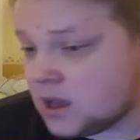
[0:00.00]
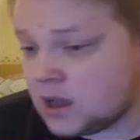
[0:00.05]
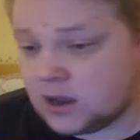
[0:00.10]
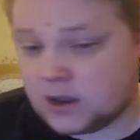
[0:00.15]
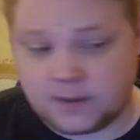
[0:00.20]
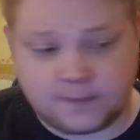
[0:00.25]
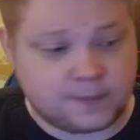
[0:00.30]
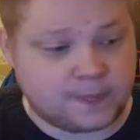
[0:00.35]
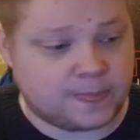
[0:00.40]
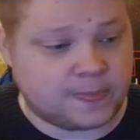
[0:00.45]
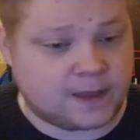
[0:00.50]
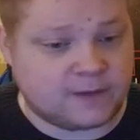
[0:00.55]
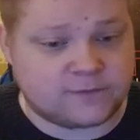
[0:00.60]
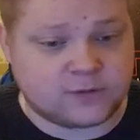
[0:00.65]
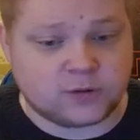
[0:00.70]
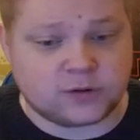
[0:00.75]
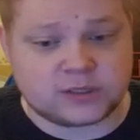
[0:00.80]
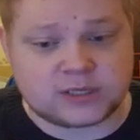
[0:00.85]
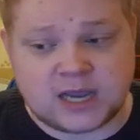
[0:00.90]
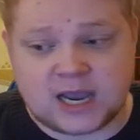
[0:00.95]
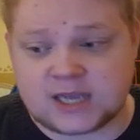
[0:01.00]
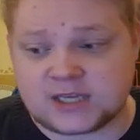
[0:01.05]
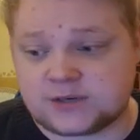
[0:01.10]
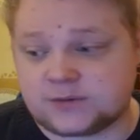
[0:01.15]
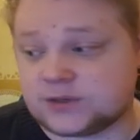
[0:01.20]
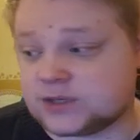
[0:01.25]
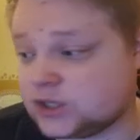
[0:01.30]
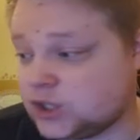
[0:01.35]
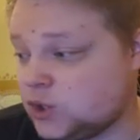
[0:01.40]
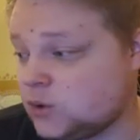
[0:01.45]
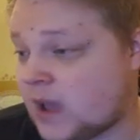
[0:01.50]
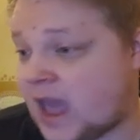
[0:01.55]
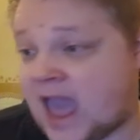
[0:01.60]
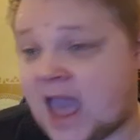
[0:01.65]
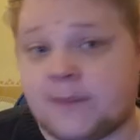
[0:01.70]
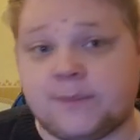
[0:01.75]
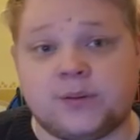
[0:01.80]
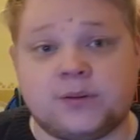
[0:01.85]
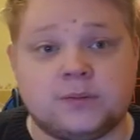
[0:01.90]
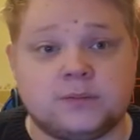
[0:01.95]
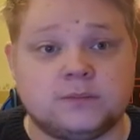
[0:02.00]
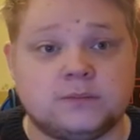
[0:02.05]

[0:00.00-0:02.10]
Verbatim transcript: Um, of course, guys, there is a new app.